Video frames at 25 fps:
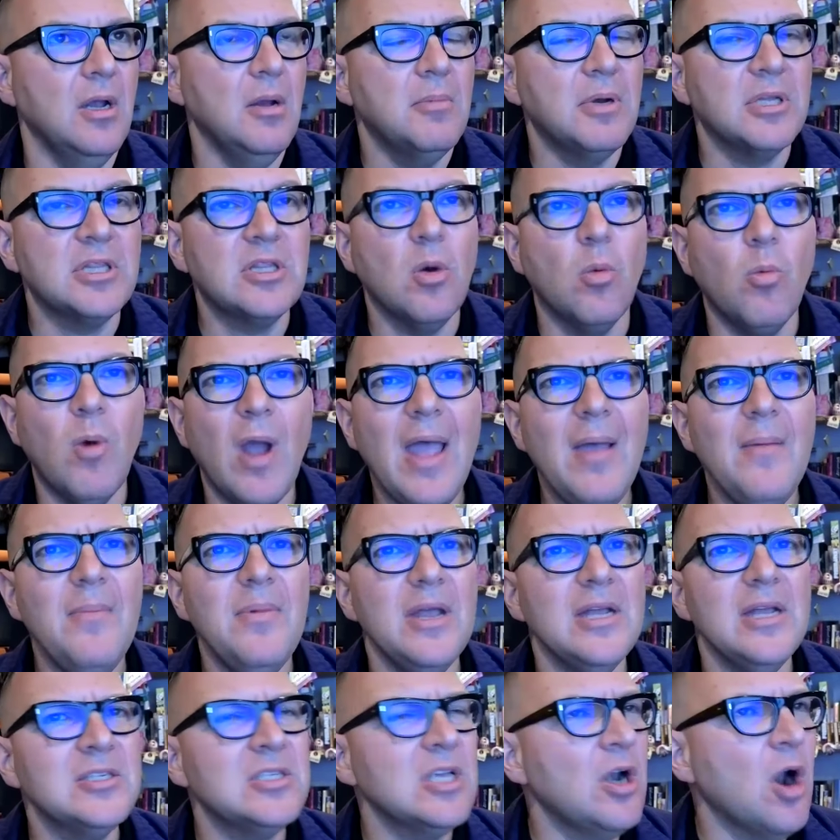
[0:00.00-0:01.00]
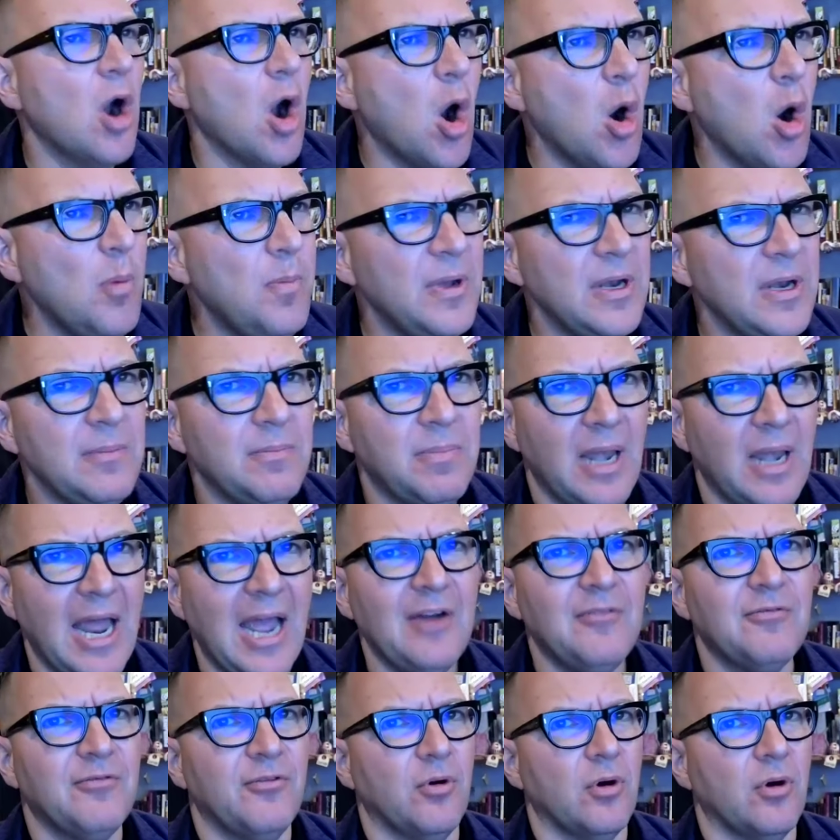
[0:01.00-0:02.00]
But the web is an open
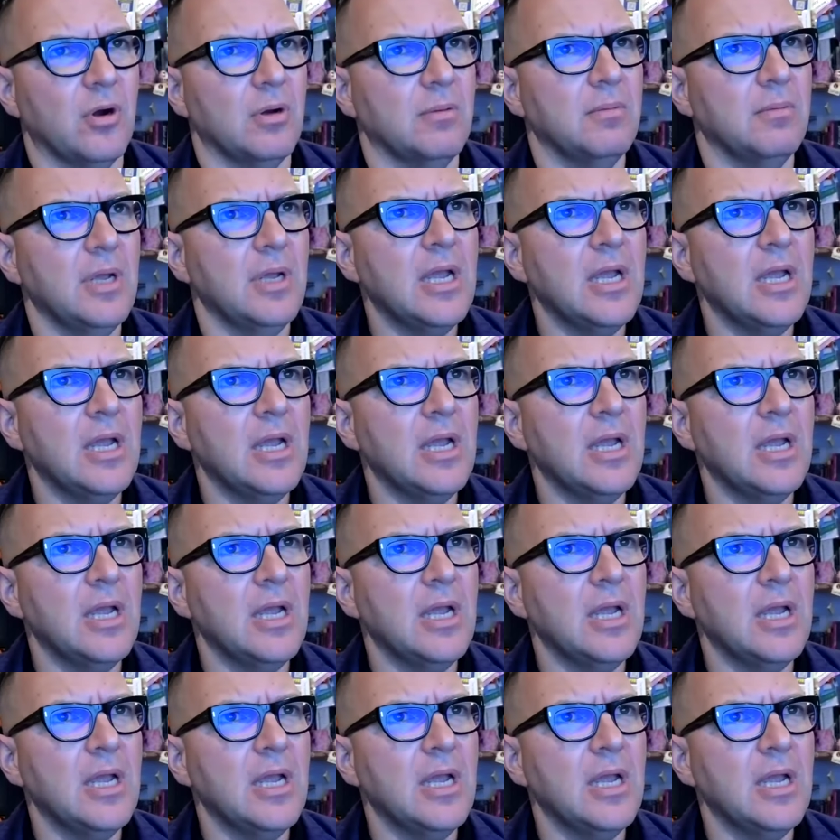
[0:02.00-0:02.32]
platform.